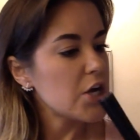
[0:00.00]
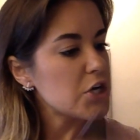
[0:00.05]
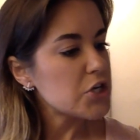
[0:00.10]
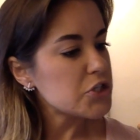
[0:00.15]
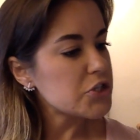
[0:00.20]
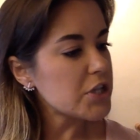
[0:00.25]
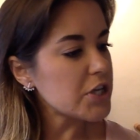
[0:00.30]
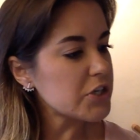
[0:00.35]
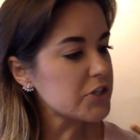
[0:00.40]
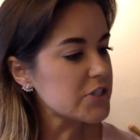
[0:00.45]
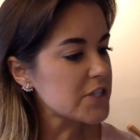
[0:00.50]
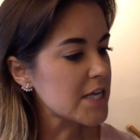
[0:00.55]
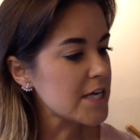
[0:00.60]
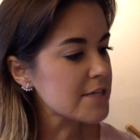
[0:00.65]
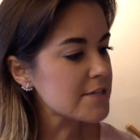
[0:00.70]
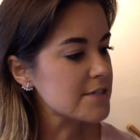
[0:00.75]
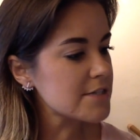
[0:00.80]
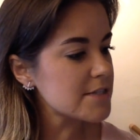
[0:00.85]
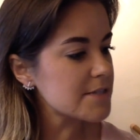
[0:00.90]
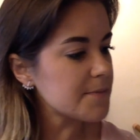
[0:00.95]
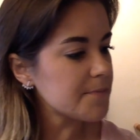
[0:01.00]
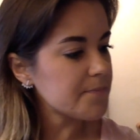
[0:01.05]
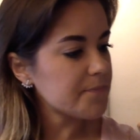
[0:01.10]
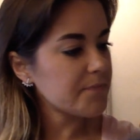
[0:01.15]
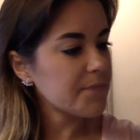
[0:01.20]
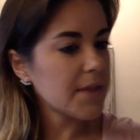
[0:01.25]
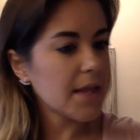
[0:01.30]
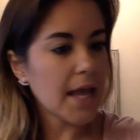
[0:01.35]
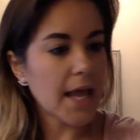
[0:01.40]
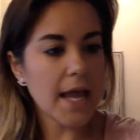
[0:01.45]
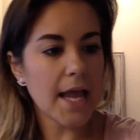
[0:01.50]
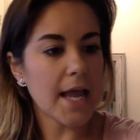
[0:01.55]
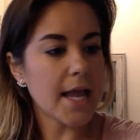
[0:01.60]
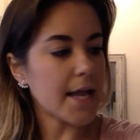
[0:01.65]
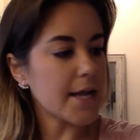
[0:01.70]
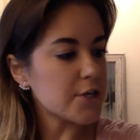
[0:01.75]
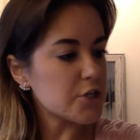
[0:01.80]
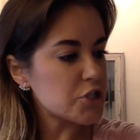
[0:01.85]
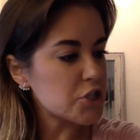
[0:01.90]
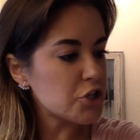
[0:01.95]
So there's this.
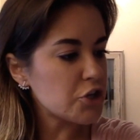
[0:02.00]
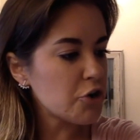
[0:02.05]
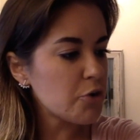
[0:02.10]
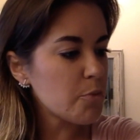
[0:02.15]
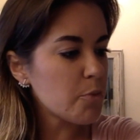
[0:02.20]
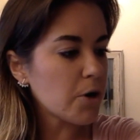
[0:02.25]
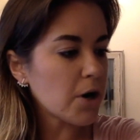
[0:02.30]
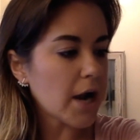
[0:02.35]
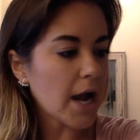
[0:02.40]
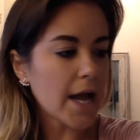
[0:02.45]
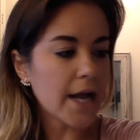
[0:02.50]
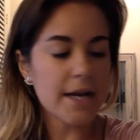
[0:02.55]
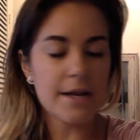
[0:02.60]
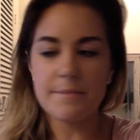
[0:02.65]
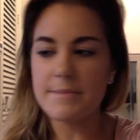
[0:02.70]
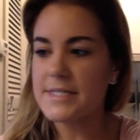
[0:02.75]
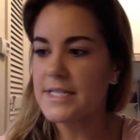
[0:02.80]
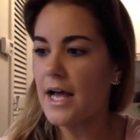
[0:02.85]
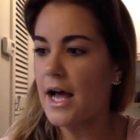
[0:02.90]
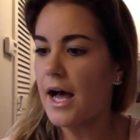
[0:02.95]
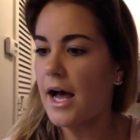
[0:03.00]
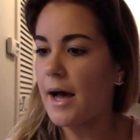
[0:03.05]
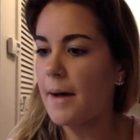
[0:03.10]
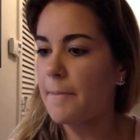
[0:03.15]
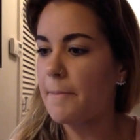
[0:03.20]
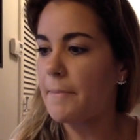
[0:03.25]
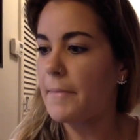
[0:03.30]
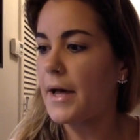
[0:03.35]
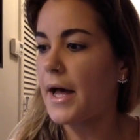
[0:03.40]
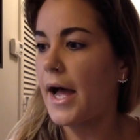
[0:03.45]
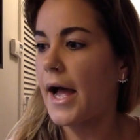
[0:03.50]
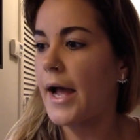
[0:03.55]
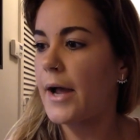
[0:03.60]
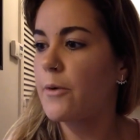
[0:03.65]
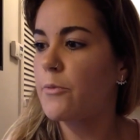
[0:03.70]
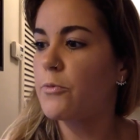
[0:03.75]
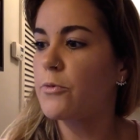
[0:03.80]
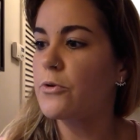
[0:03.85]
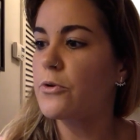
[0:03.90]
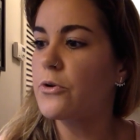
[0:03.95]
And two more items up. I
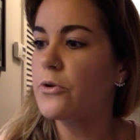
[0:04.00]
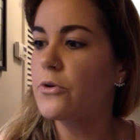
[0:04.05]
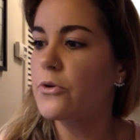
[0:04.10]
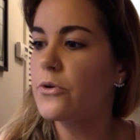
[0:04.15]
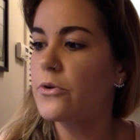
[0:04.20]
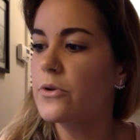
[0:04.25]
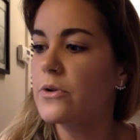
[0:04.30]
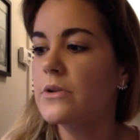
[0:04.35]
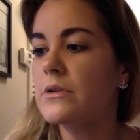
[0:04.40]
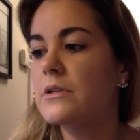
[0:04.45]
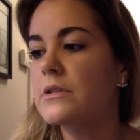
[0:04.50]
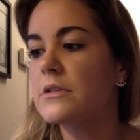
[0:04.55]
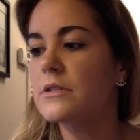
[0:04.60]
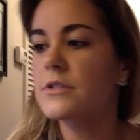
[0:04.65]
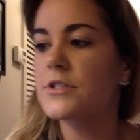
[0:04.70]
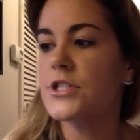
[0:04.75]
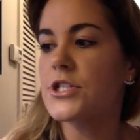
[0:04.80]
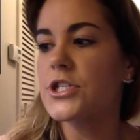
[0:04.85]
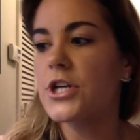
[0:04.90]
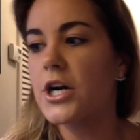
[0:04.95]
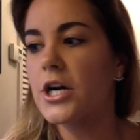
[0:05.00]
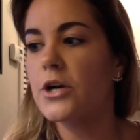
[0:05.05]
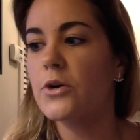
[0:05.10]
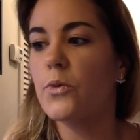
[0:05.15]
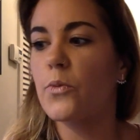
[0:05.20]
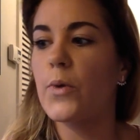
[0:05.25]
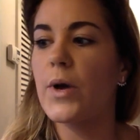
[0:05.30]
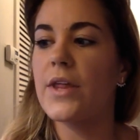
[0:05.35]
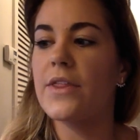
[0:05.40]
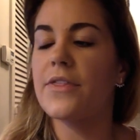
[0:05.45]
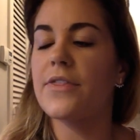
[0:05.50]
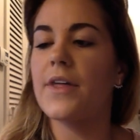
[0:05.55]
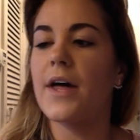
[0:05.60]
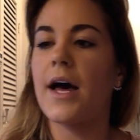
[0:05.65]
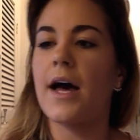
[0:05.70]
will start with